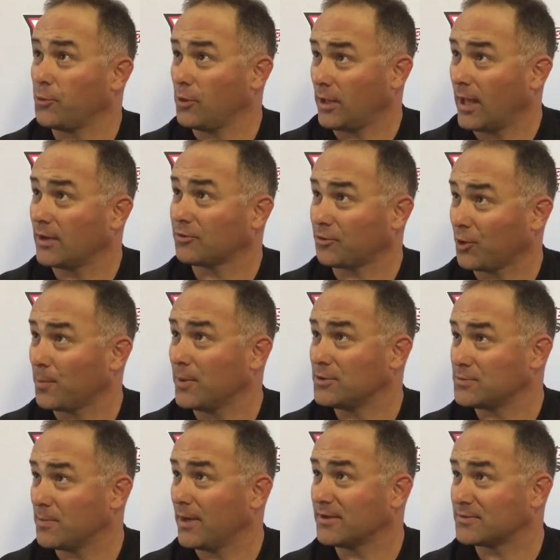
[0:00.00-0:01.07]
through the line of scrimmage
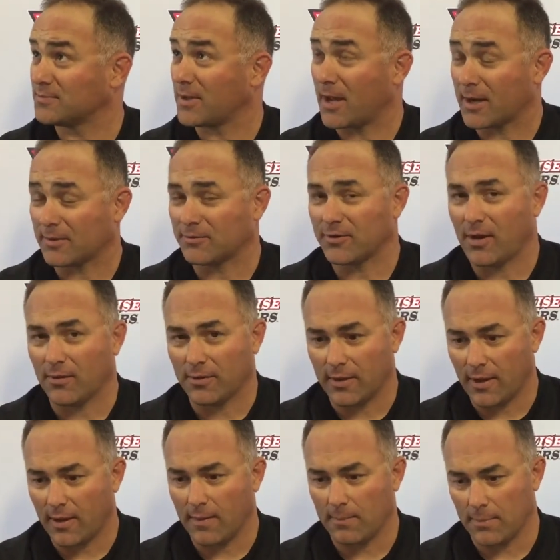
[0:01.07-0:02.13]
and make some tackles all the
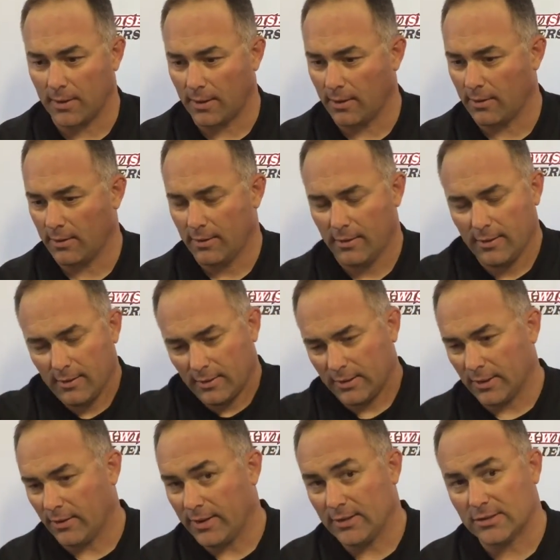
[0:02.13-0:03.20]
time. But uh,
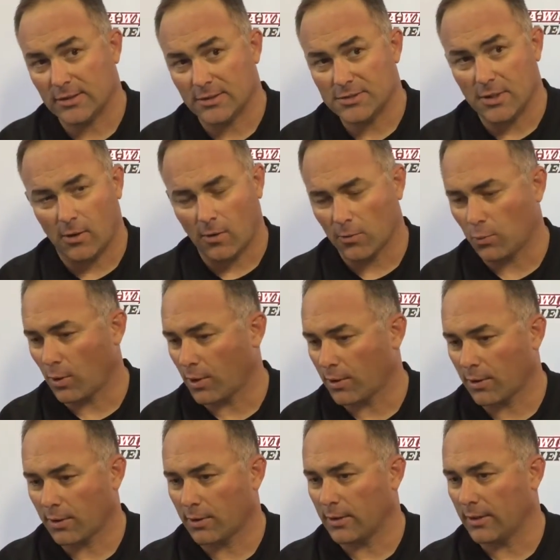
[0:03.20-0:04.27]
you know, he's such a hard
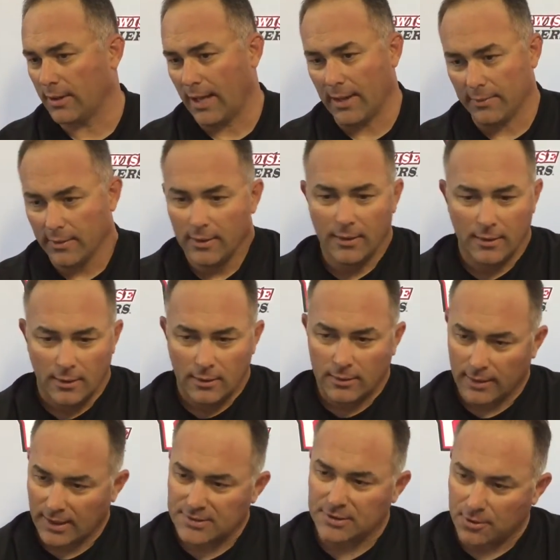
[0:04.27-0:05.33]
worker, and, and
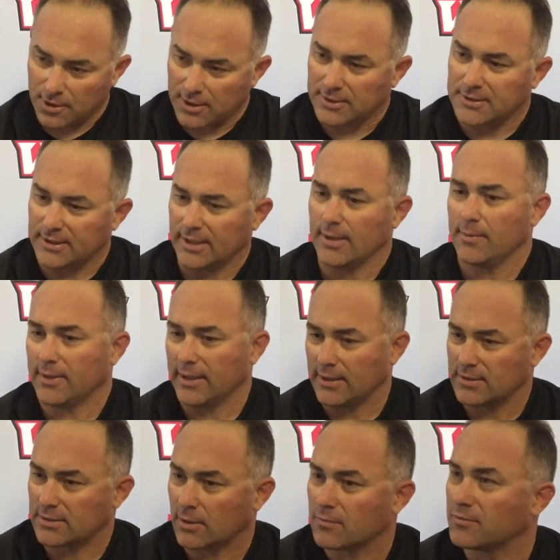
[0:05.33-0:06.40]
that's a credit to him,
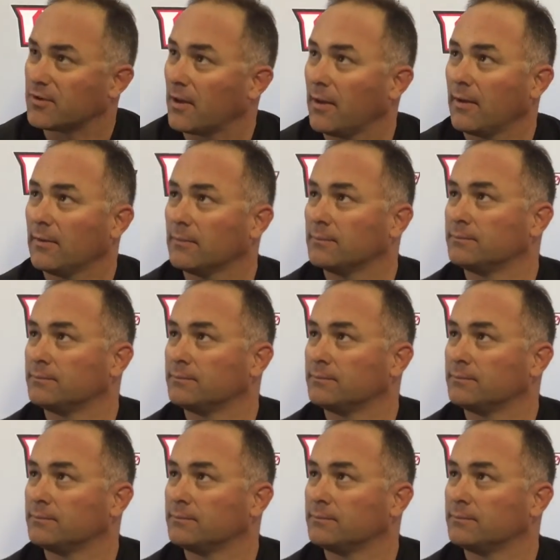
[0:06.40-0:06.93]
and he deserves that.